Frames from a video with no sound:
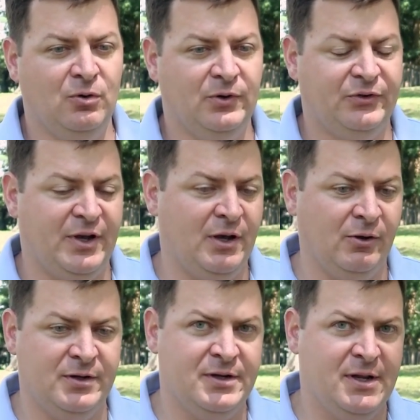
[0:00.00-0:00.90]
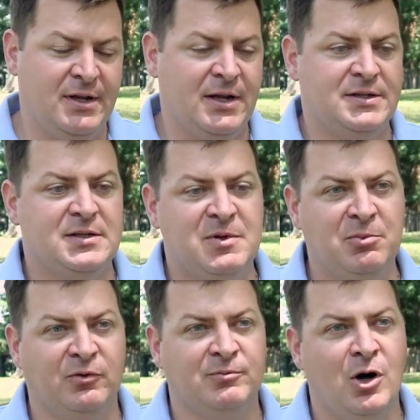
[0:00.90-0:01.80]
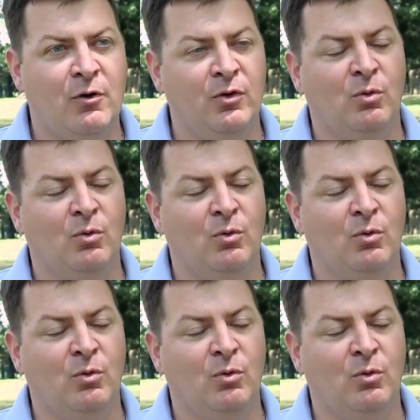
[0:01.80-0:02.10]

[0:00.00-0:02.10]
to a sale and see people from all over